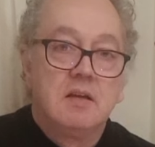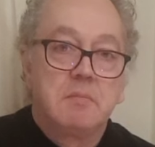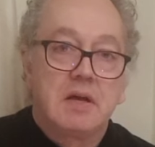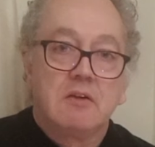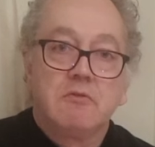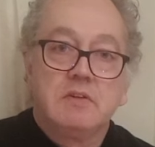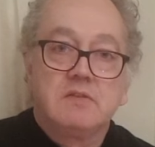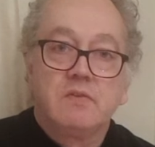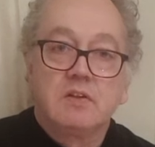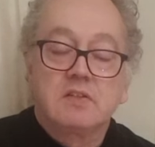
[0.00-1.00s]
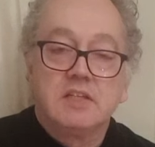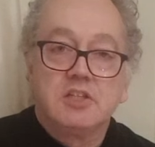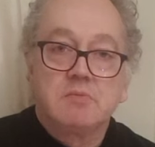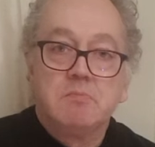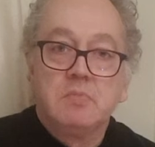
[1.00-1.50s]
Power is
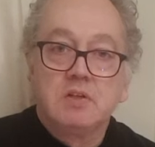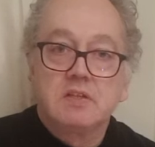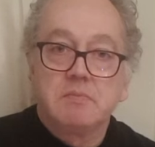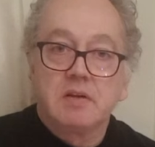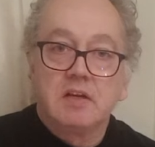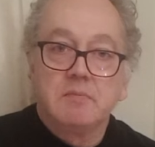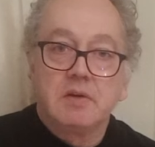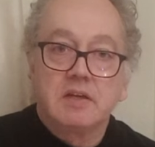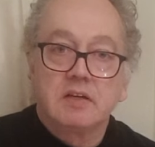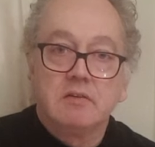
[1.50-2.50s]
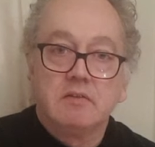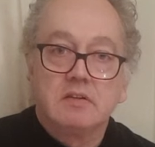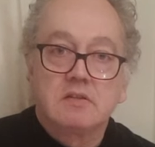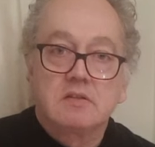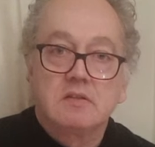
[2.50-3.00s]
voltage multiplied by
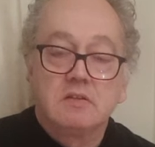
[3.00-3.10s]
current,